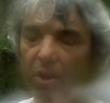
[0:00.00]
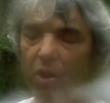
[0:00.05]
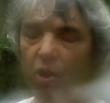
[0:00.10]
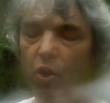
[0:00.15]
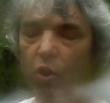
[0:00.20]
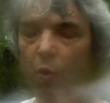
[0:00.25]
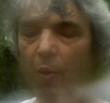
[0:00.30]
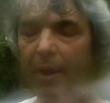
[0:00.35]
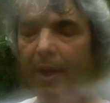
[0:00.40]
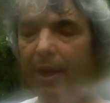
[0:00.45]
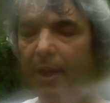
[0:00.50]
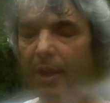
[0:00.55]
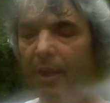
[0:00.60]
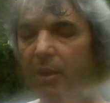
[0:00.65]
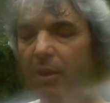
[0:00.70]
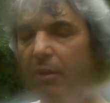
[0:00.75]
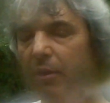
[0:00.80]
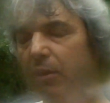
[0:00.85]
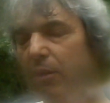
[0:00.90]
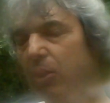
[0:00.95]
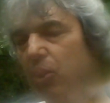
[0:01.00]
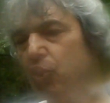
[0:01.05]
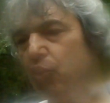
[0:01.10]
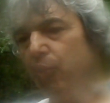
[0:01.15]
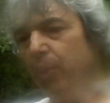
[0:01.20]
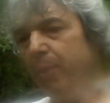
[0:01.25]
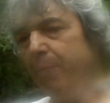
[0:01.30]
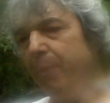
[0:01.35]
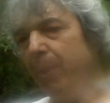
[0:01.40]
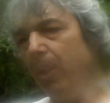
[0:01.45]
doing the
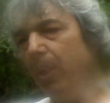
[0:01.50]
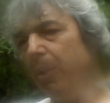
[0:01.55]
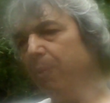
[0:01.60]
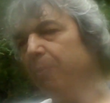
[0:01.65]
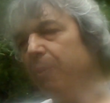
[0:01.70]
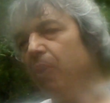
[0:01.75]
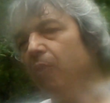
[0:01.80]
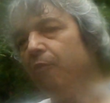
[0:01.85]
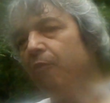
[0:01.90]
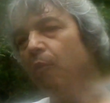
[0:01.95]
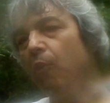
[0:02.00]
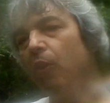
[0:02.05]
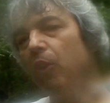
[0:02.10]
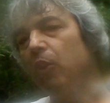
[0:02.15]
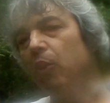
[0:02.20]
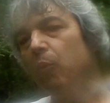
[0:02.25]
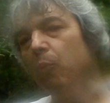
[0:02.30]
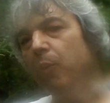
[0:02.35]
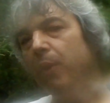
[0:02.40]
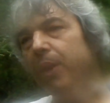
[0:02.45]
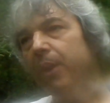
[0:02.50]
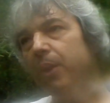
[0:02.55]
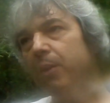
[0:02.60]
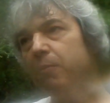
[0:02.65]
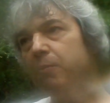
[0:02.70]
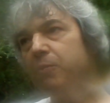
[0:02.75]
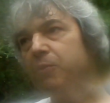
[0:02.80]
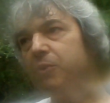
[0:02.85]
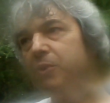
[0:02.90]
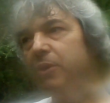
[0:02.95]
treatment on the middle fork of the
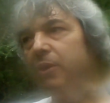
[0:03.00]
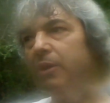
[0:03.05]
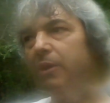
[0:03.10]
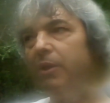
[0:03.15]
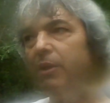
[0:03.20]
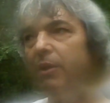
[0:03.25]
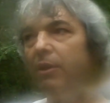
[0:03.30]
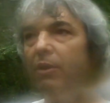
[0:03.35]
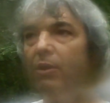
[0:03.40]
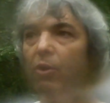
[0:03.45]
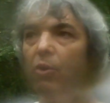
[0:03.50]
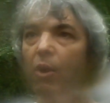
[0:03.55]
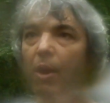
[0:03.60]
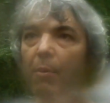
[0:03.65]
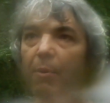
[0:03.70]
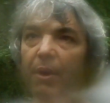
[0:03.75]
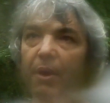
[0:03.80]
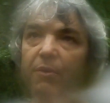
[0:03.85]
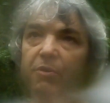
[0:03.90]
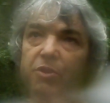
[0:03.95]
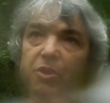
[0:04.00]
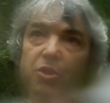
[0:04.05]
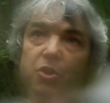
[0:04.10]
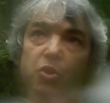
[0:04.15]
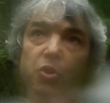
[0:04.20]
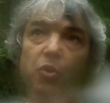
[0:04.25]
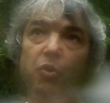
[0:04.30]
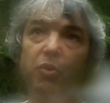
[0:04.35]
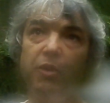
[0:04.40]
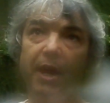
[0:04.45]
Williams. Oh, I believe it was in
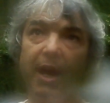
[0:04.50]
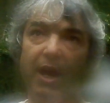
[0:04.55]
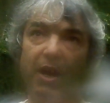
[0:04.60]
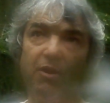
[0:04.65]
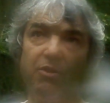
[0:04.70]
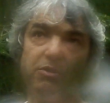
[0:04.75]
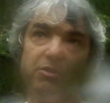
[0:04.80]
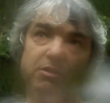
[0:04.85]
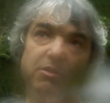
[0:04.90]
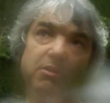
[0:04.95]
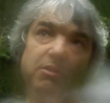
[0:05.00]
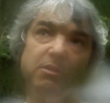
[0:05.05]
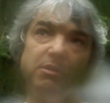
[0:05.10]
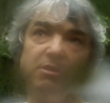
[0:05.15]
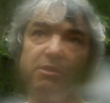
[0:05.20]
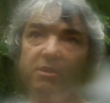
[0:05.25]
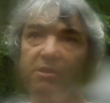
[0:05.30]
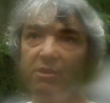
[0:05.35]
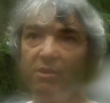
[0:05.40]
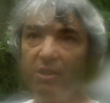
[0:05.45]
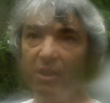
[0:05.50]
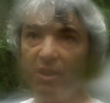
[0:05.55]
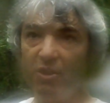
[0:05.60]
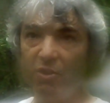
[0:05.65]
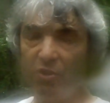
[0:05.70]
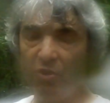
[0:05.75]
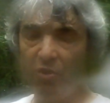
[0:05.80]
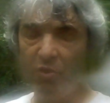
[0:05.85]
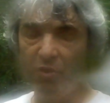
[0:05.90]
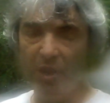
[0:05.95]
2006 or
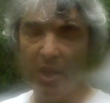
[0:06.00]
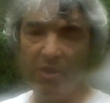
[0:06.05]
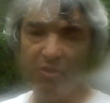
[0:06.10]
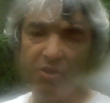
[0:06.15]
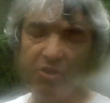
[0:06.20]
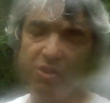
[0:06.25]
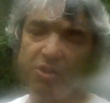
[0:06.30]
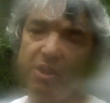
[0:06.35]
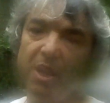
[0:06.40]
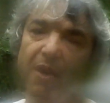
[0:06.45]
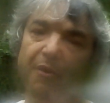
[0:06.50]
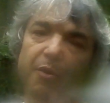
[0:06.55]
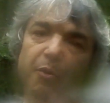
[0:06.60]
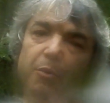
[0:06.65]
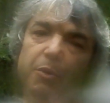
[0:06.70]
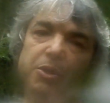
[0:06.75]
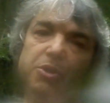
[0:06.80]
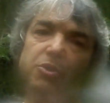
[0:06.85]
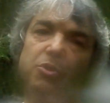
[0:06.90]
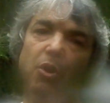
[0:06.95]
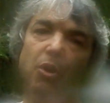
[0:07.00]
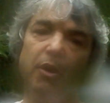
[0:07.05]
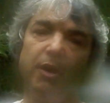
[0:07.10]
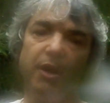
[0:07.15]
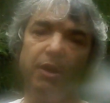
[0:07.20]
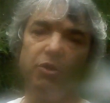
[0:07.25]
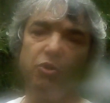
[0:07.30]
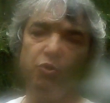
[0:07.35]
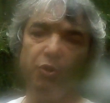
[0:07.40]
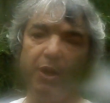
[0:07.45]
2007 we started
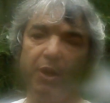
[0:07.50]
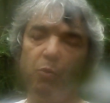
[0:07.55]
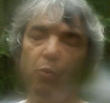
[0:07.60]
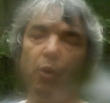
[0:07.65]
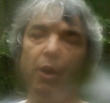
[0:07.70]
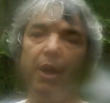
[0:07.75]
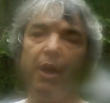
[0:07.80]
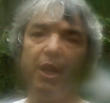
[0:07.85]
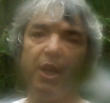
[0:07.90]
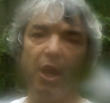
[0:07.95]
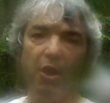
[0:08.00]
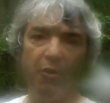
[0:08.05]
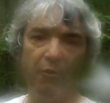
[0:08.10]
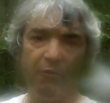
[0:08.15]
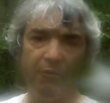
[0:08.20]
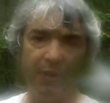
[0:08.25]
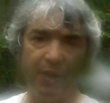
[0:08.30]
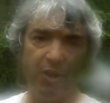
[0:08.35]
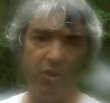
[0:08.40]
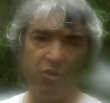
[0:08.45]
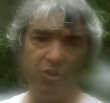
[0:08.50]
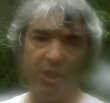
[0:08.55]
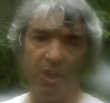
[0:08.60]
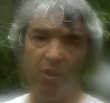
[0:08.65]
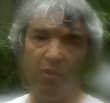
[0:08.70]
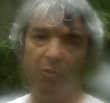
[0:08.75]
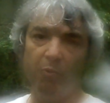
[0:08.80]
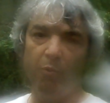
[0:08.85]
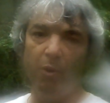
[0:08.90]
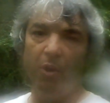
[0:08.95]
treating one of the other feeders that
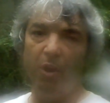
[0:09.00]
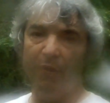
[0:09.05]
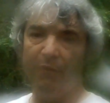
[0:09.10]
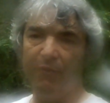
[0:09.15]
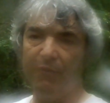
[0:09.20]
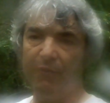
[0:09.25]
are off the